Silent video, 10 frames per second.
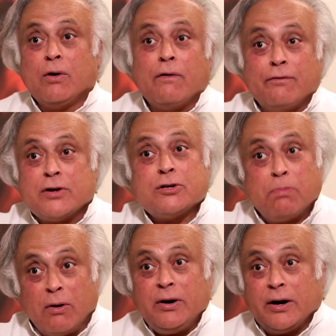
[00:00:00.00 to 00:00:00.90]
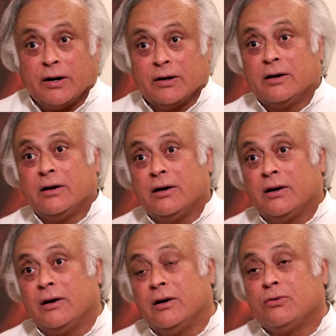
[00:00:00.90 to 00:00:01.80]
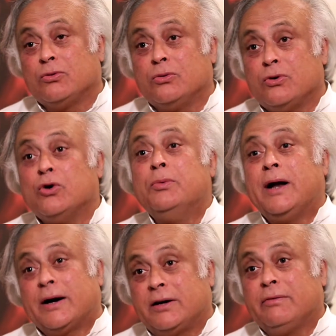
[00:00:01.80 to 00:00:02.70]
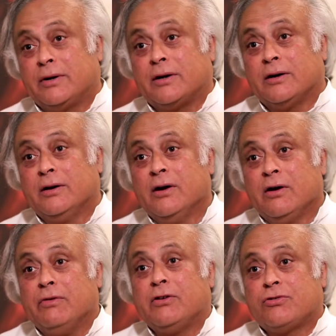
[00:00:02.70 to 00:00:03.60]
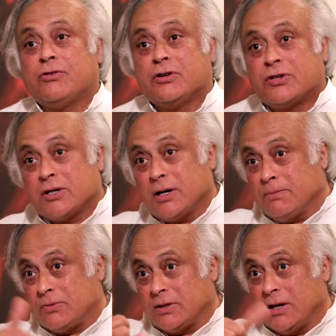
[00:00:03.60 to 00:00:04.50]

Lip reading: of responding to human activity which disturbs the